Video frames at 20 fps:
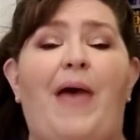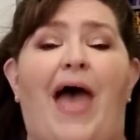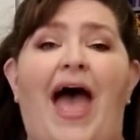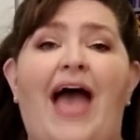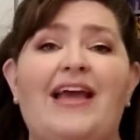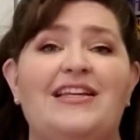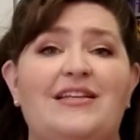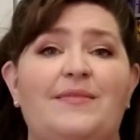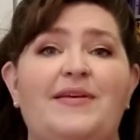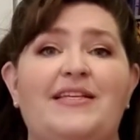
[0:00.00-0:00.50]

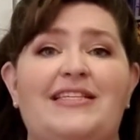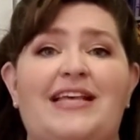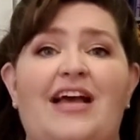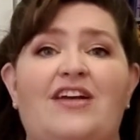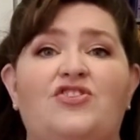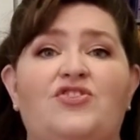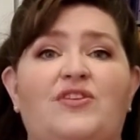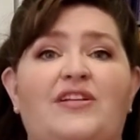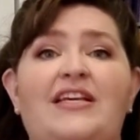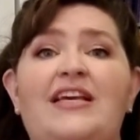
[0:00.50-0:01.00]
academics
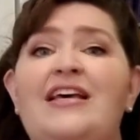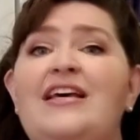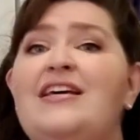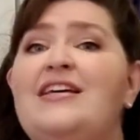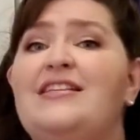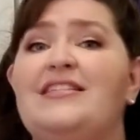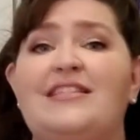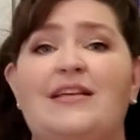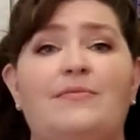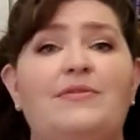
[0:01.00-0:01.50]
actually
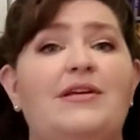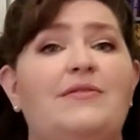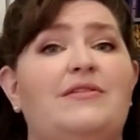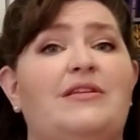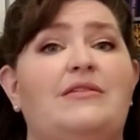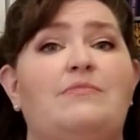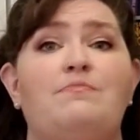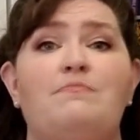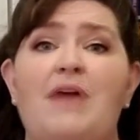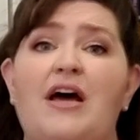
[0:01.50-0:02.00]

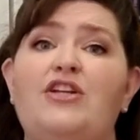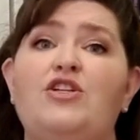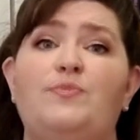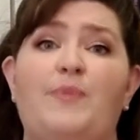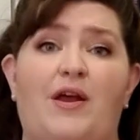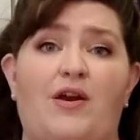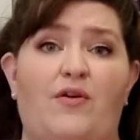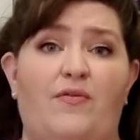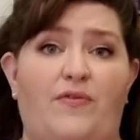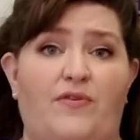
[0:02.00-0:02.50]
sometimes is much
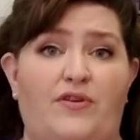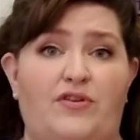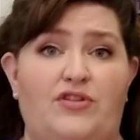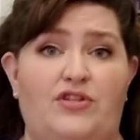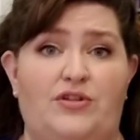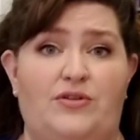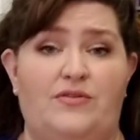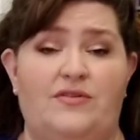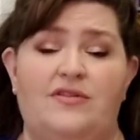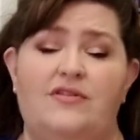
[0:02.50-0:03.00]
better for the
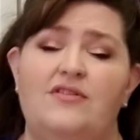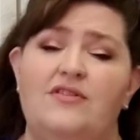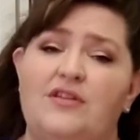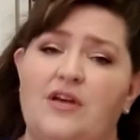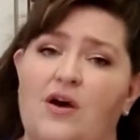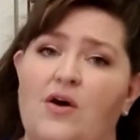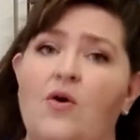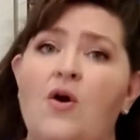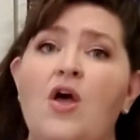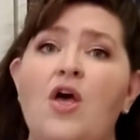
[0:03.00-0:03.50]
students.
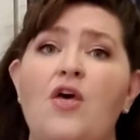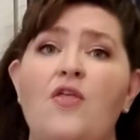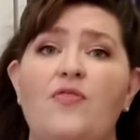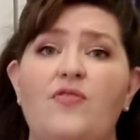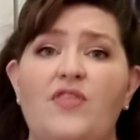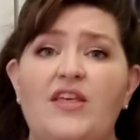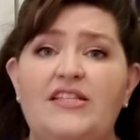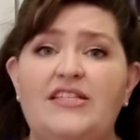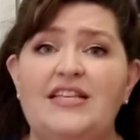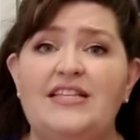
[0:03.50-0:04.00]
So
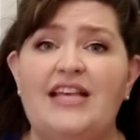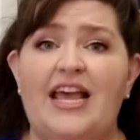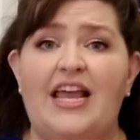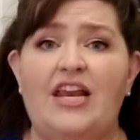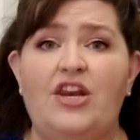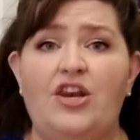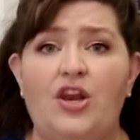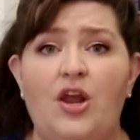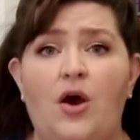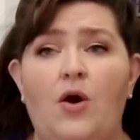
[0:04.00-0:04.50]
this is
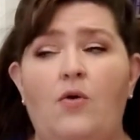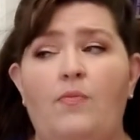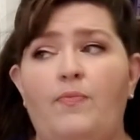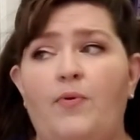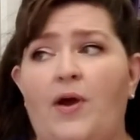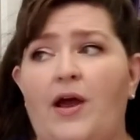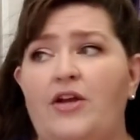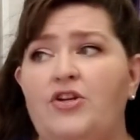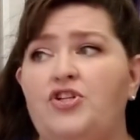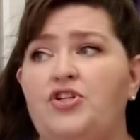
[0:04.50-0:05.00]
a no
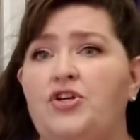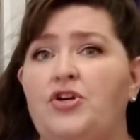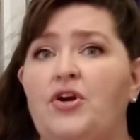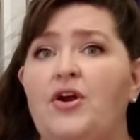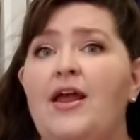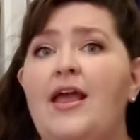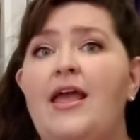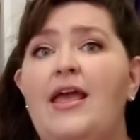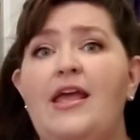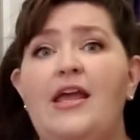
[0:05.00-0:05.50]

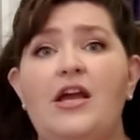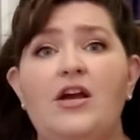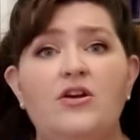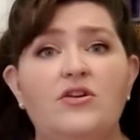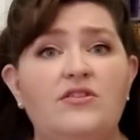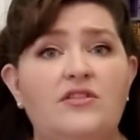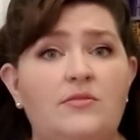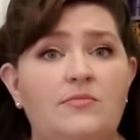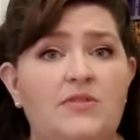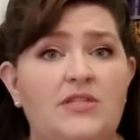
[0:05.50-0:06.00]
pressure.
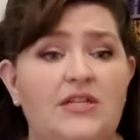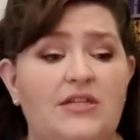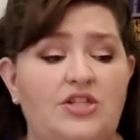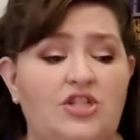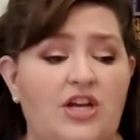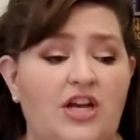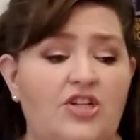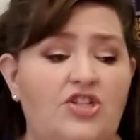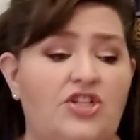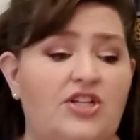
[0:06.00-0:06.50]
Here's some
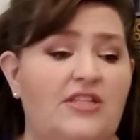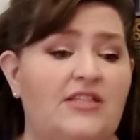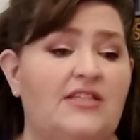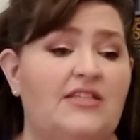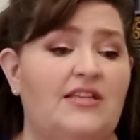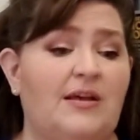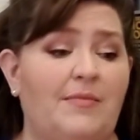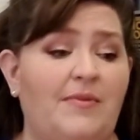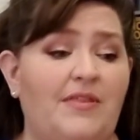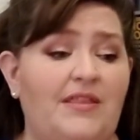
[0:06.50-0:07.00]

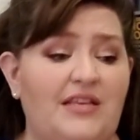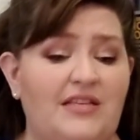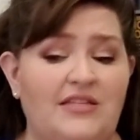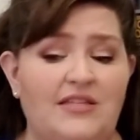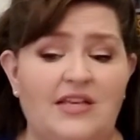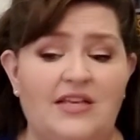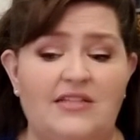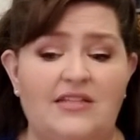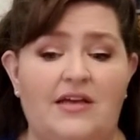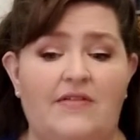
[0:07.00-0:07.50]
suggestions. Some of these
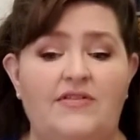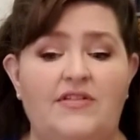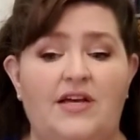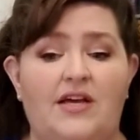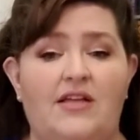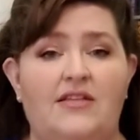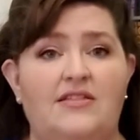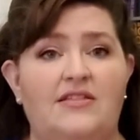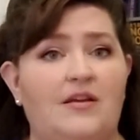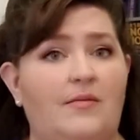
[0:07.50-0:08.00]
things I've
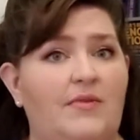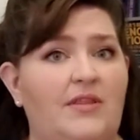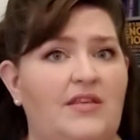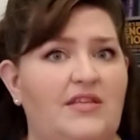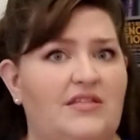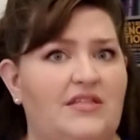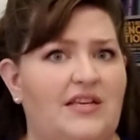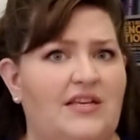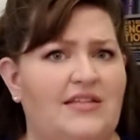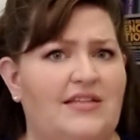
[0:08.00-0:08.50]
done, some of
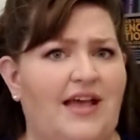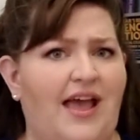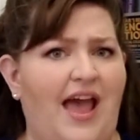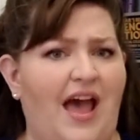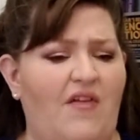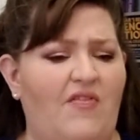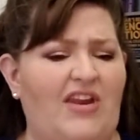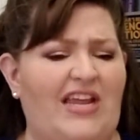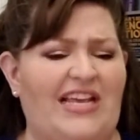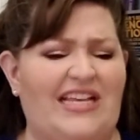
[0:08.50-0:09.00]
these things I
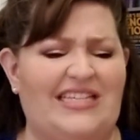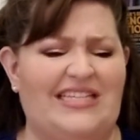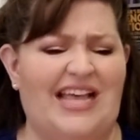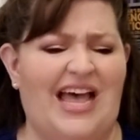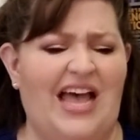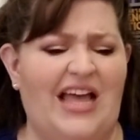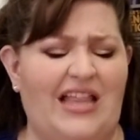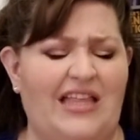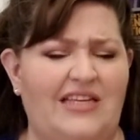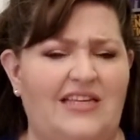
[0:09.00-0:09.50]
haven't
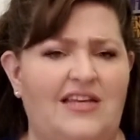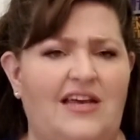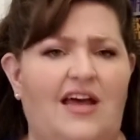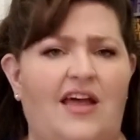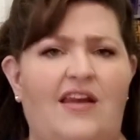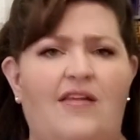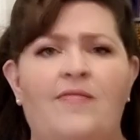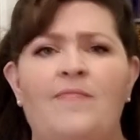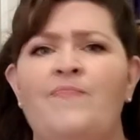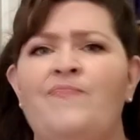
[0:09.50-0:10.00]
exactly
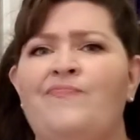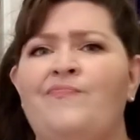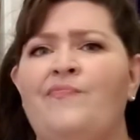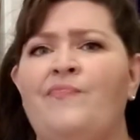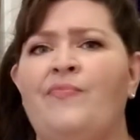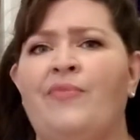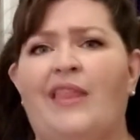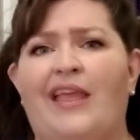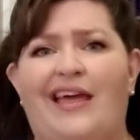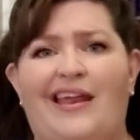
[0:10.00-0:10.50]
done,
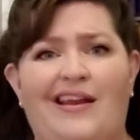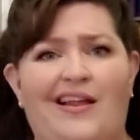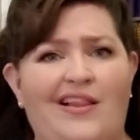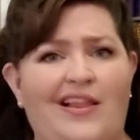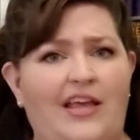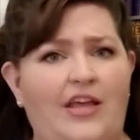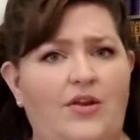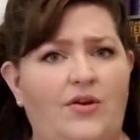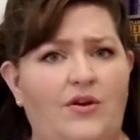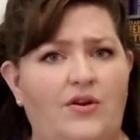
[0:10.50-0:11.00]
and I'll
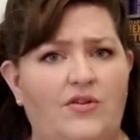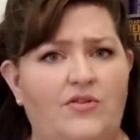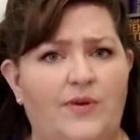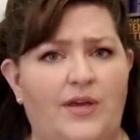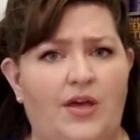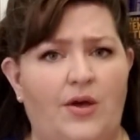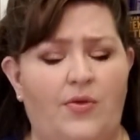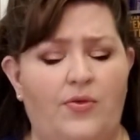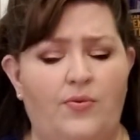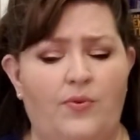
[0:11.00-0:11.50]
let you know as
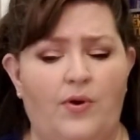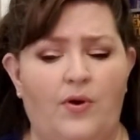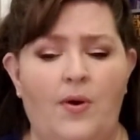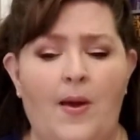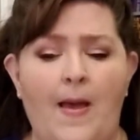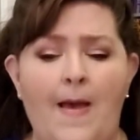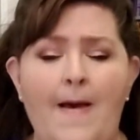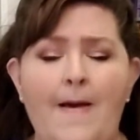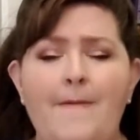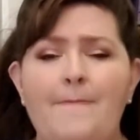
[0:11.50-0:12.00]
we go through.
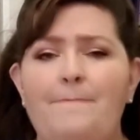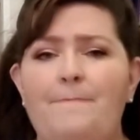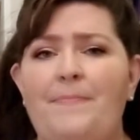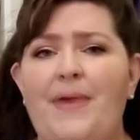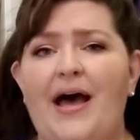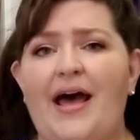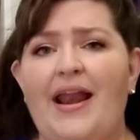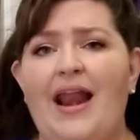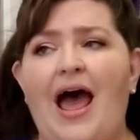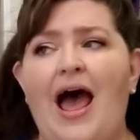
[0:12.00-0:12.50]
But